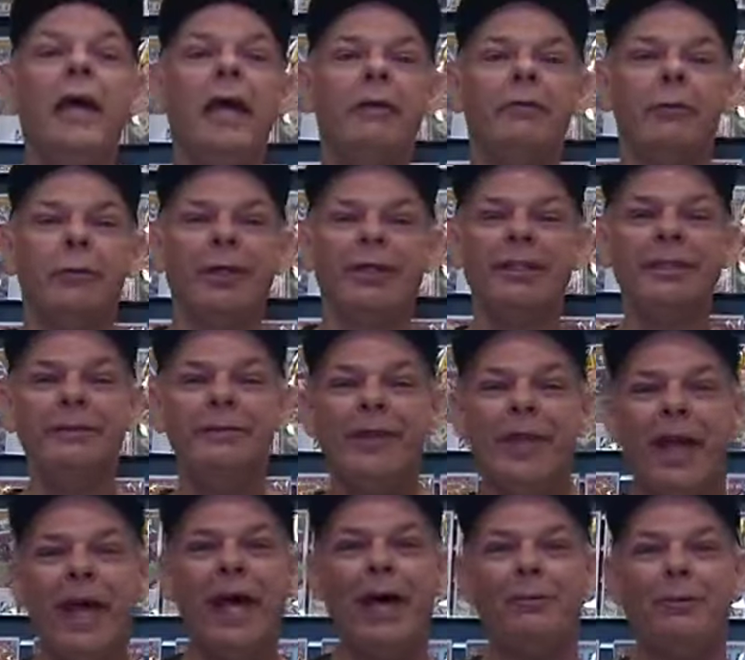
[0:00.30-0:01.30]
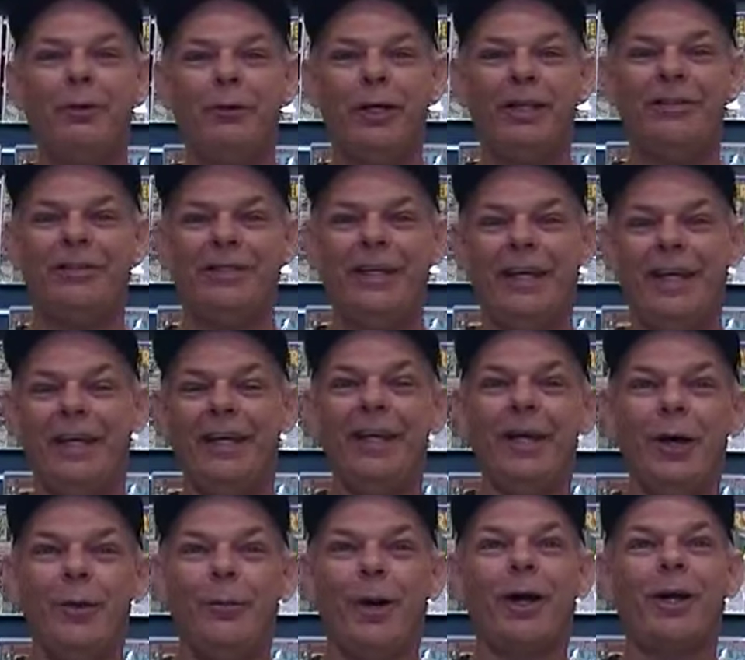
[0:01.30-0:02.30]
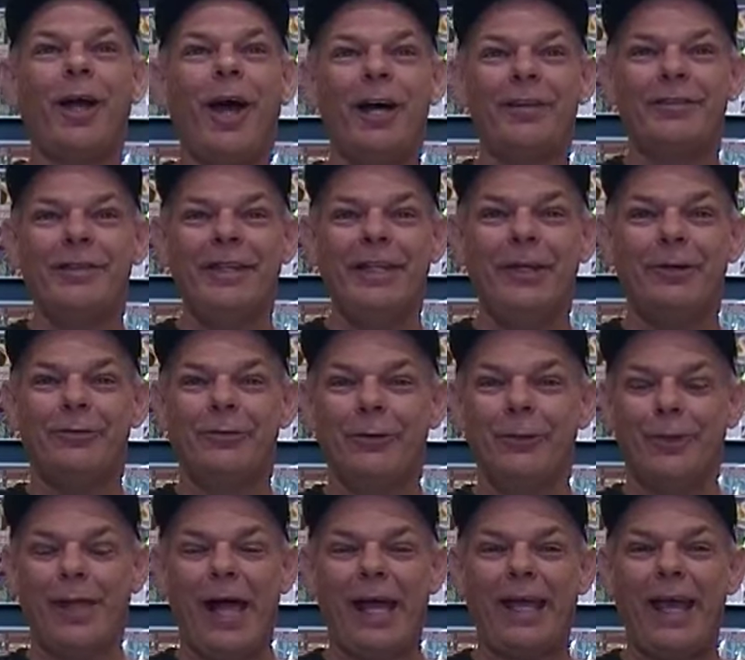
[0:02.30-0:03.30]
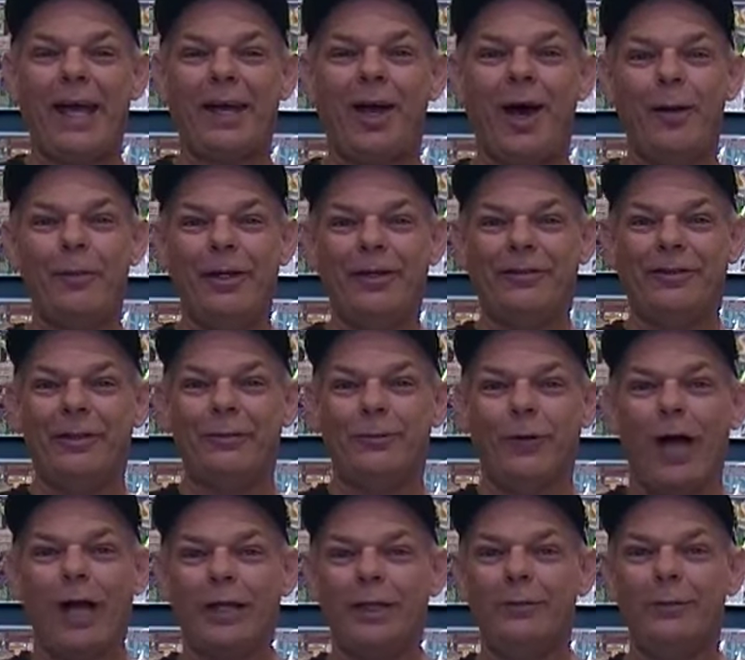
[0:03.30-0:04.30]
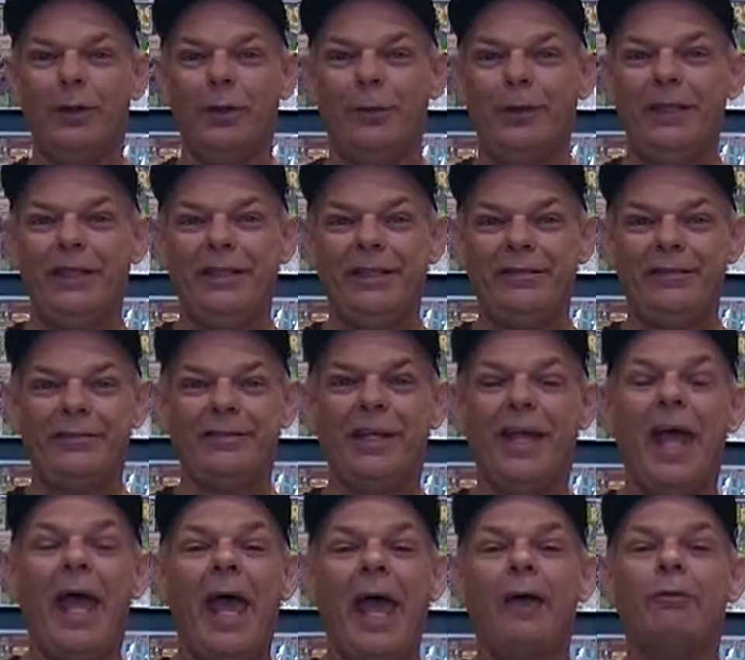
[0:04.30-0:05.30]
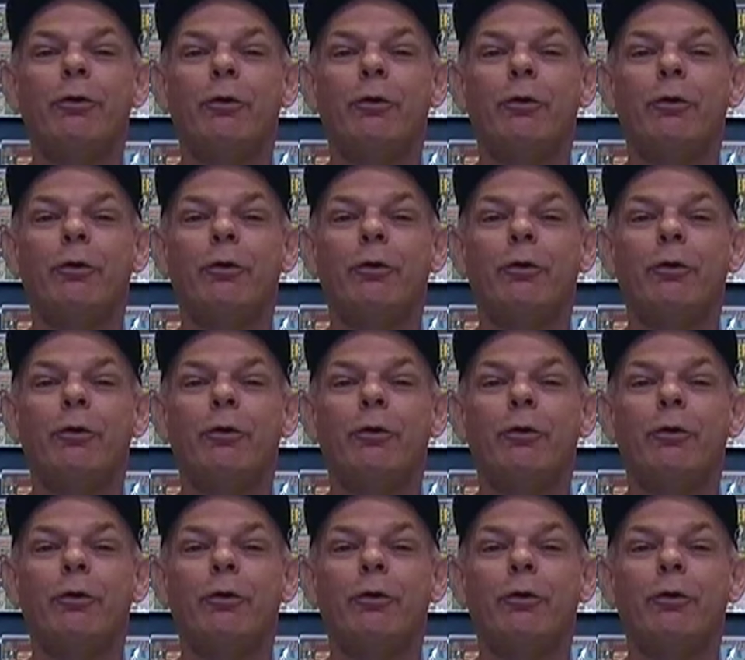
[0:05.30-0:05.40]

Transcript: Hey everybody, happy Wednesday. Mark Kazi here from Black Cat Comics and Rockin' Milpitas.